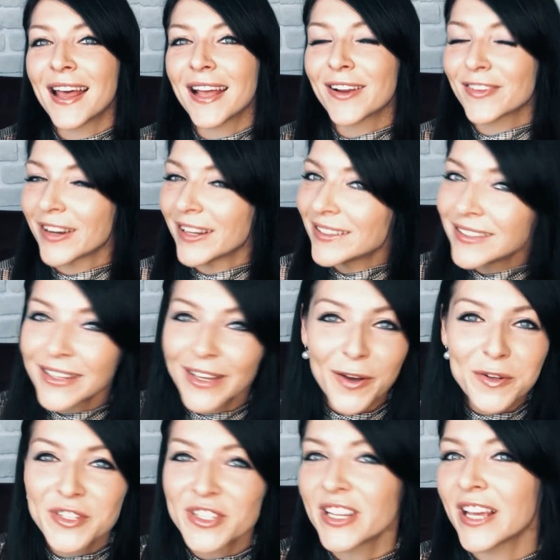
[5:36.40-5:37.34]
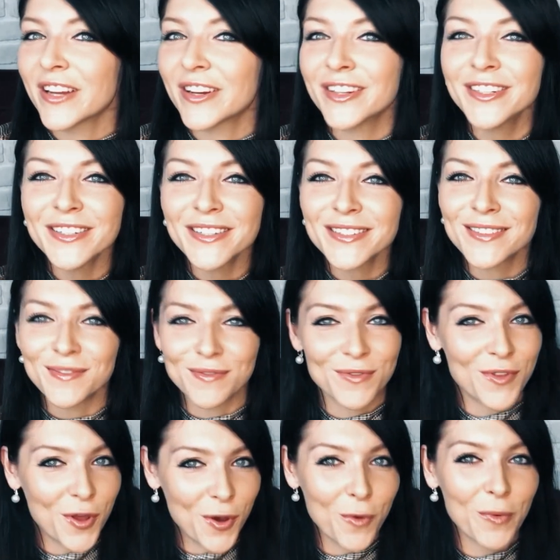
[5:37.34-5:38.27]
Great negotiators
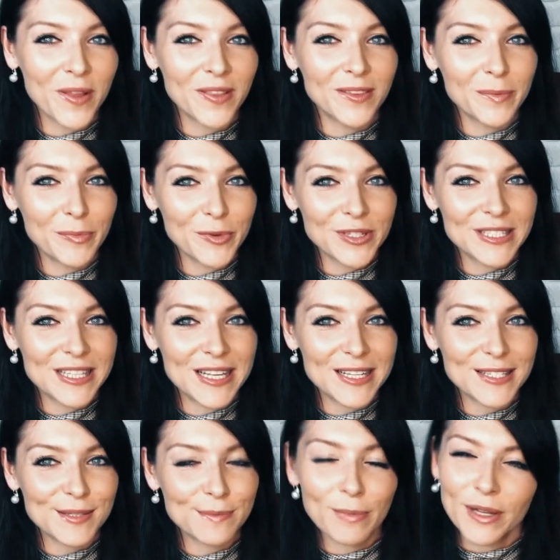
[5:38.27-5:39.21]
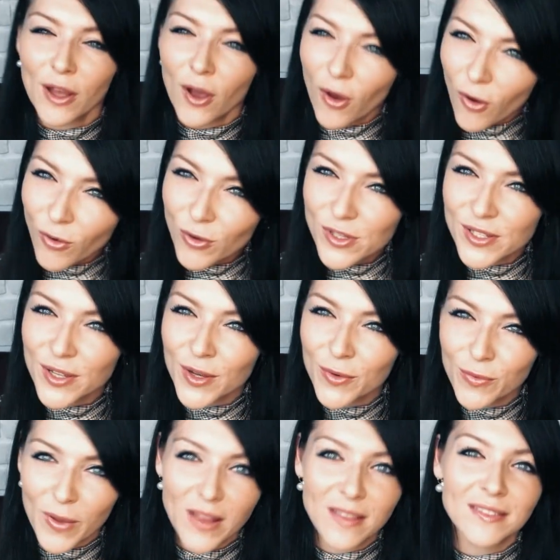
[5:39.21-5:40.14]
know when to persist, but
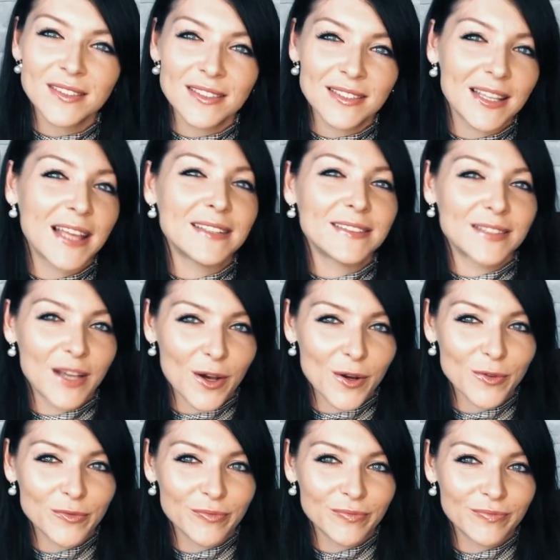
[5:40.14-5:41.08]
also when to let go.